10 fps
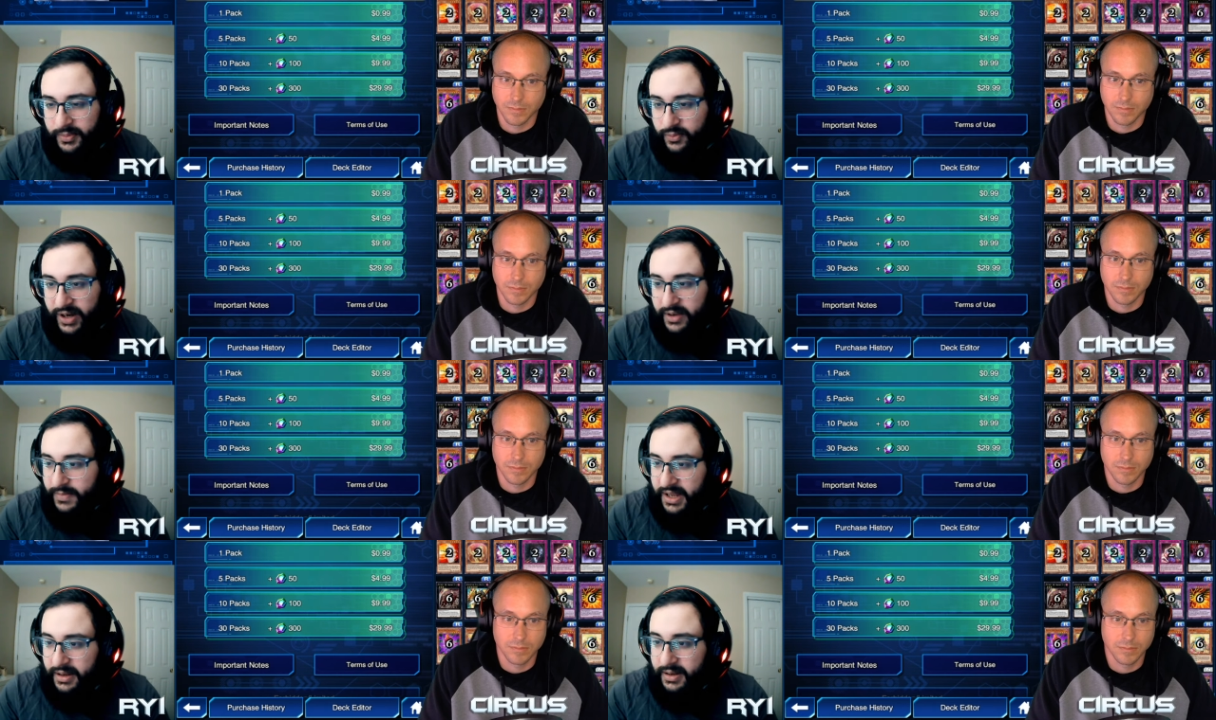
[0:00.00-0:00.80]

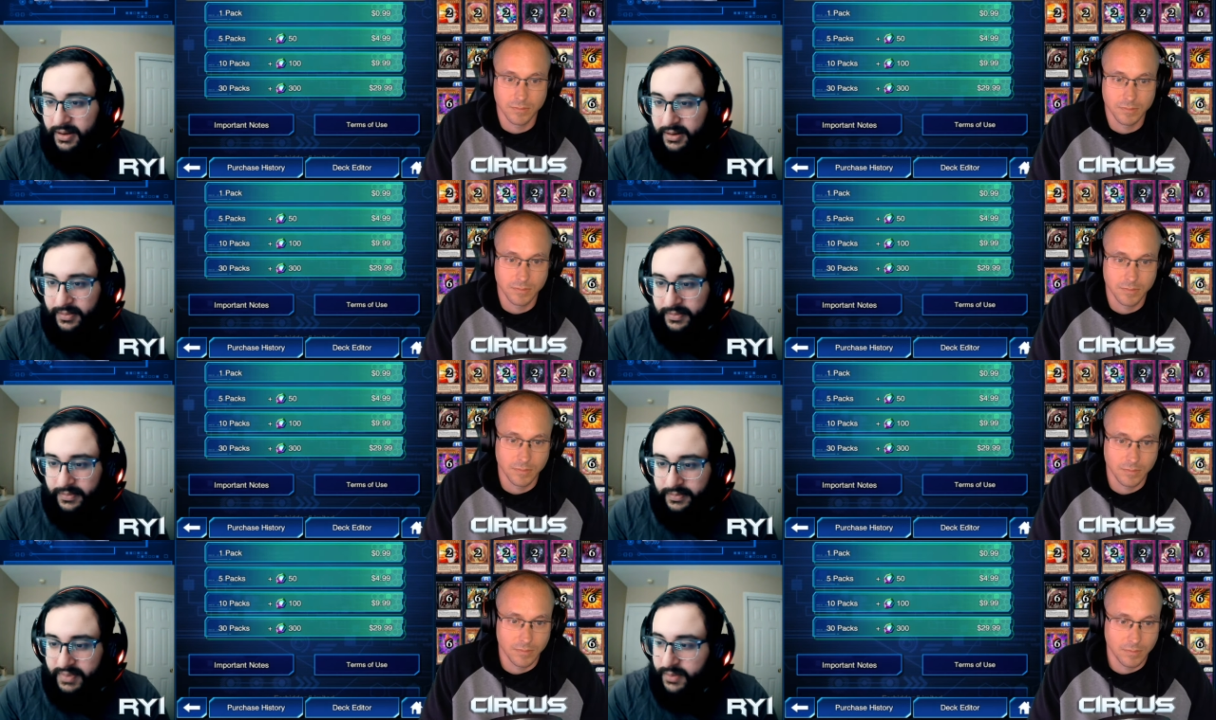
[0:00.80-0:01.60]
Speaker 1: recommend
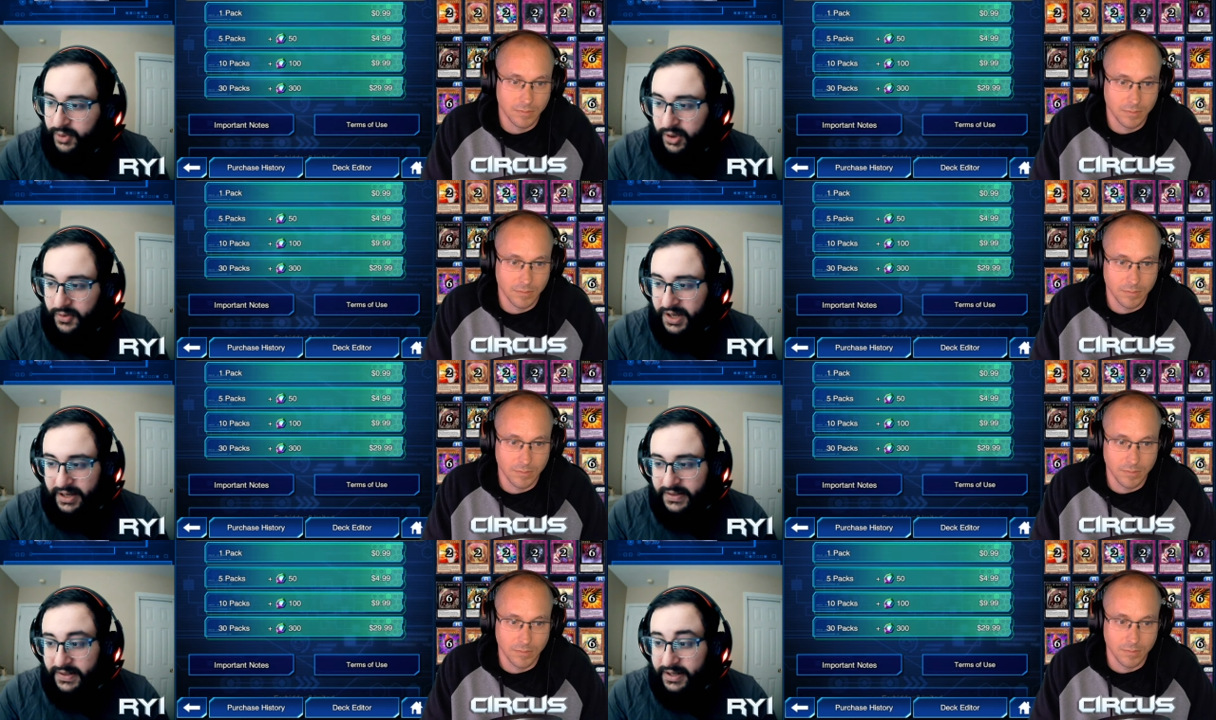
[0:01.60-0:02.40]
people go get,
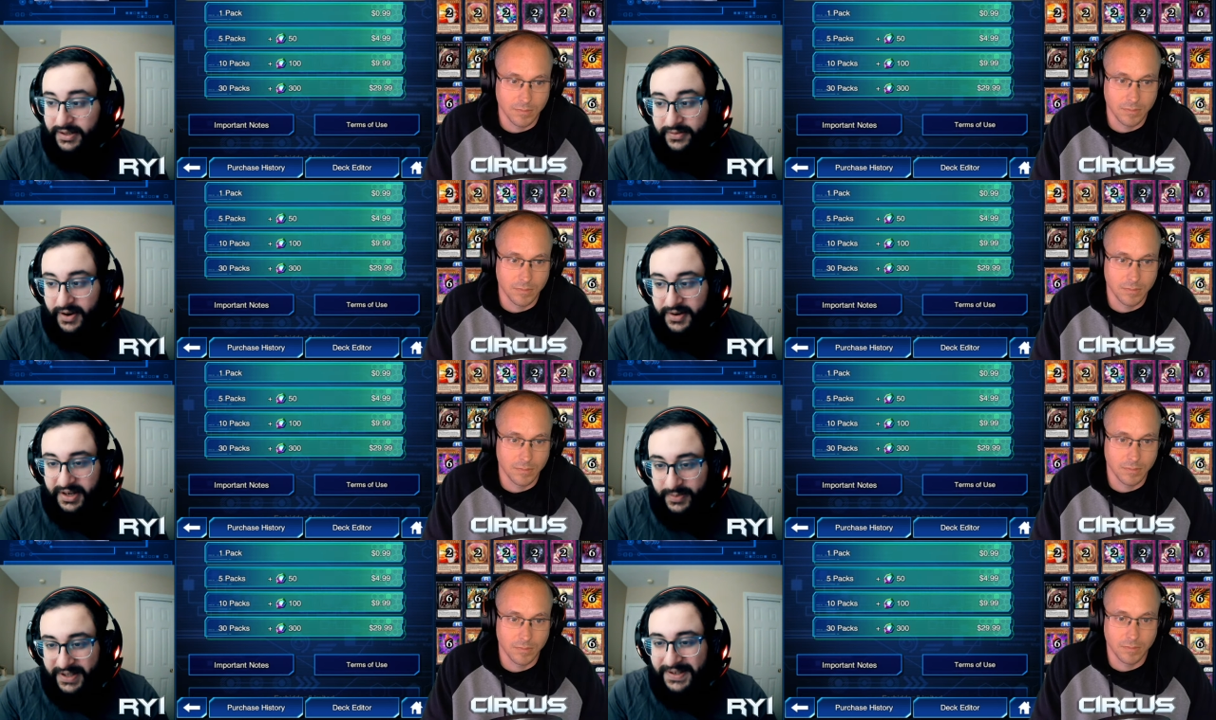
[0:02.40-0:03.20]
because it is very
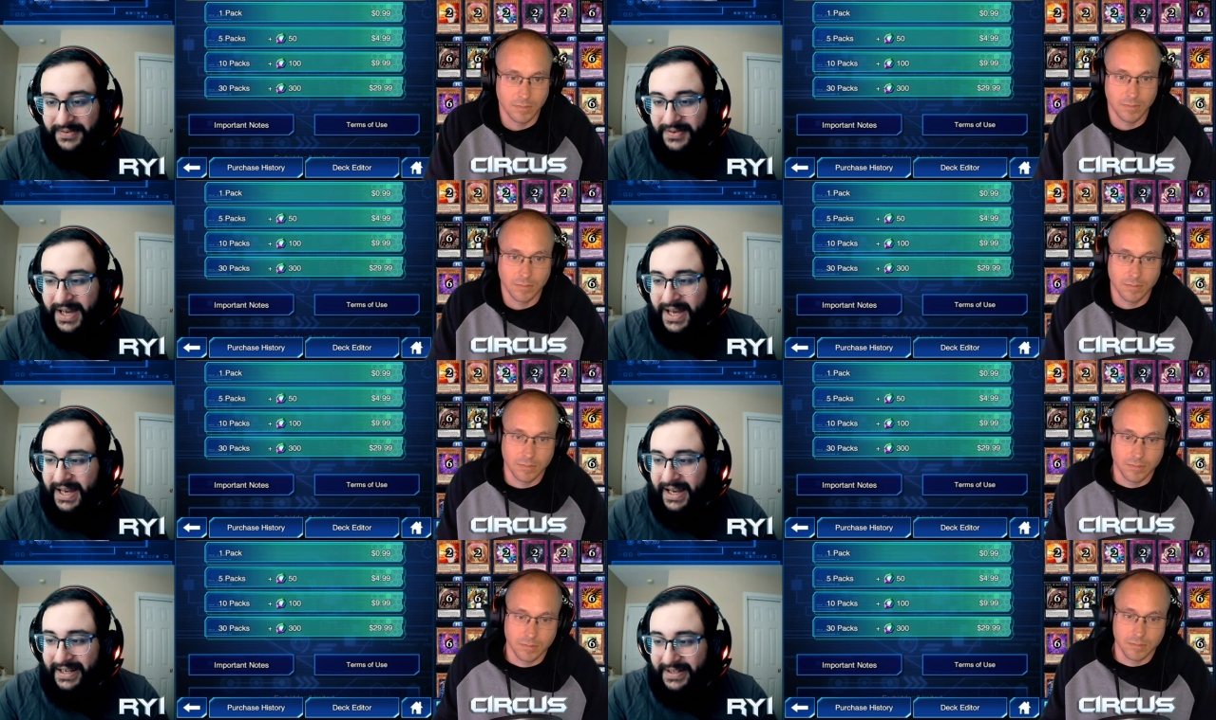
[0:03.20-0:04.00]
expensive
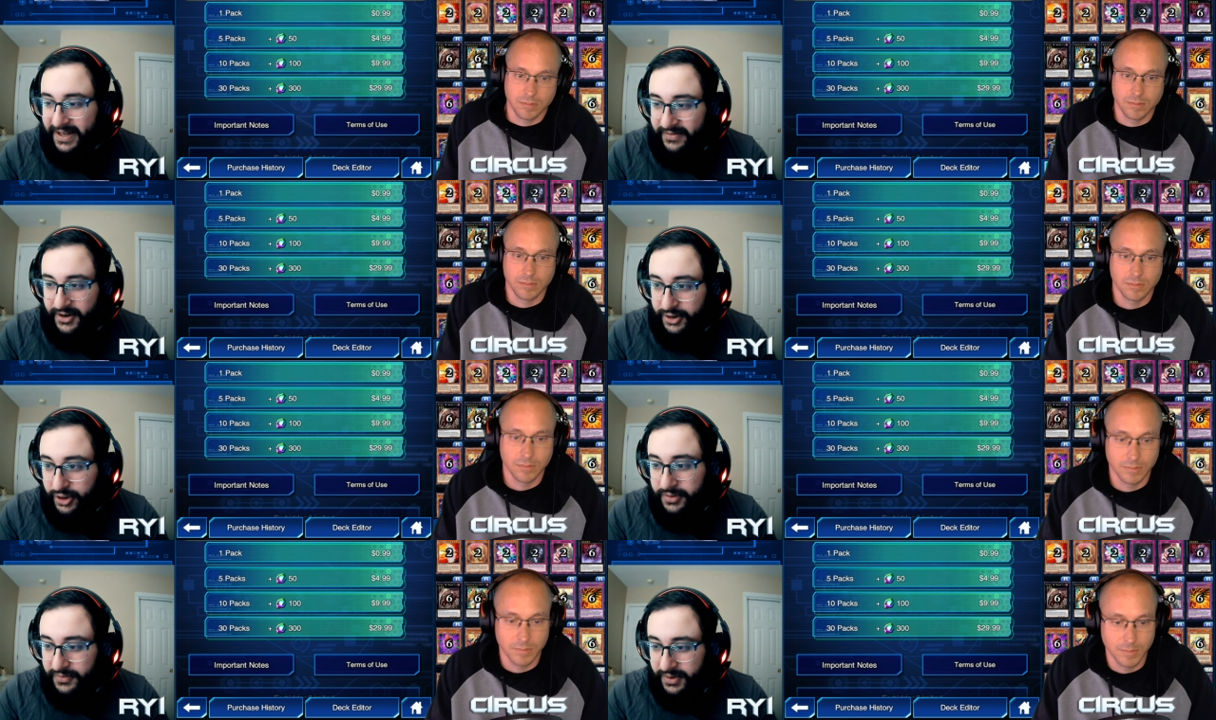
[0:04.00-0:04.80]
and it's not very
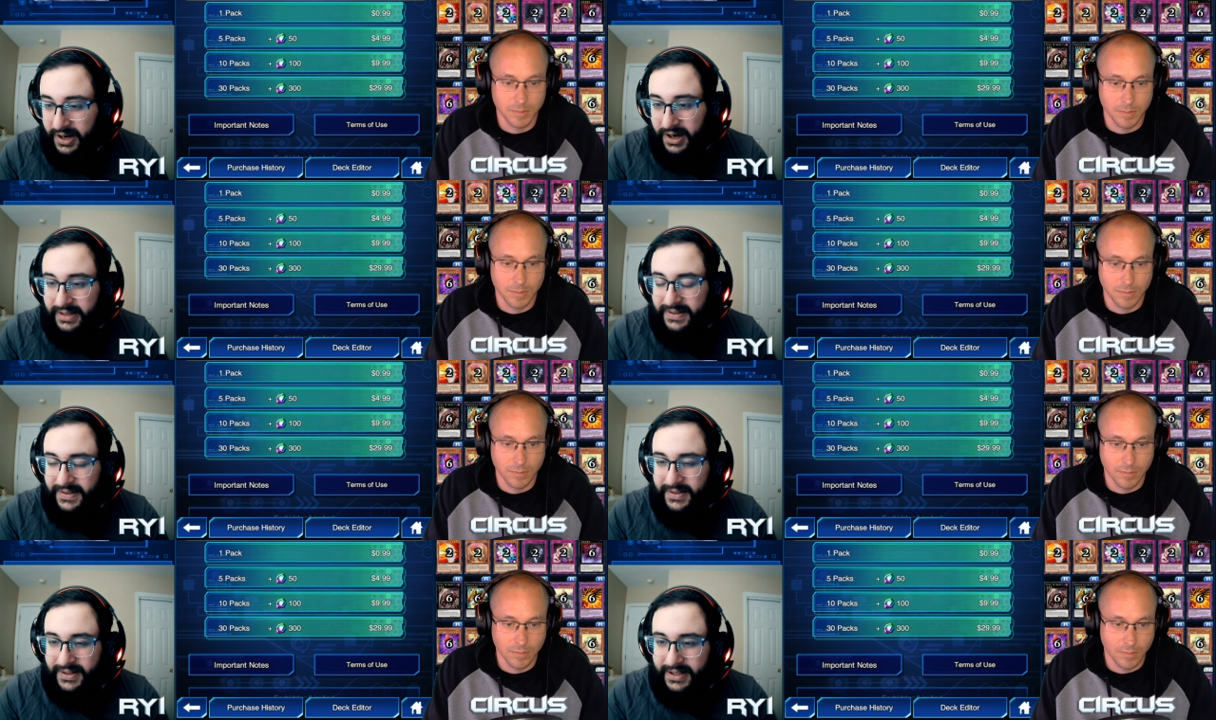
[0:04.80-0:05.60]
good for the
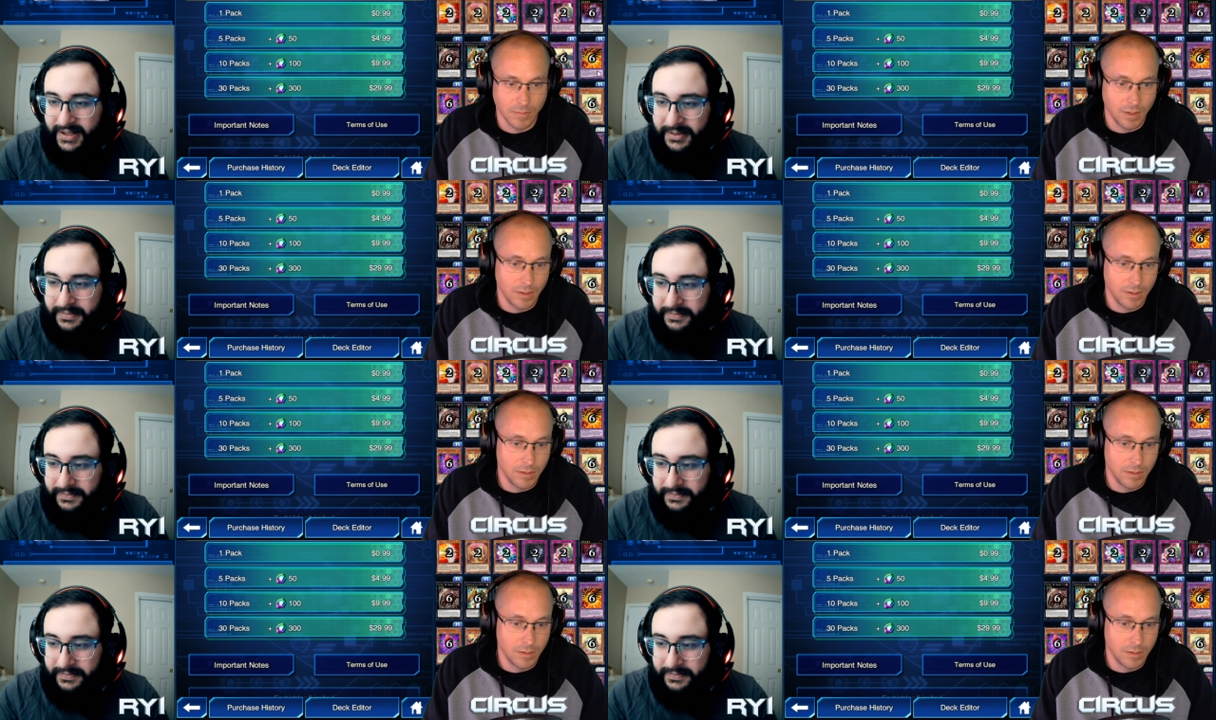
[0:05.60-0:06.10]
cost. Um,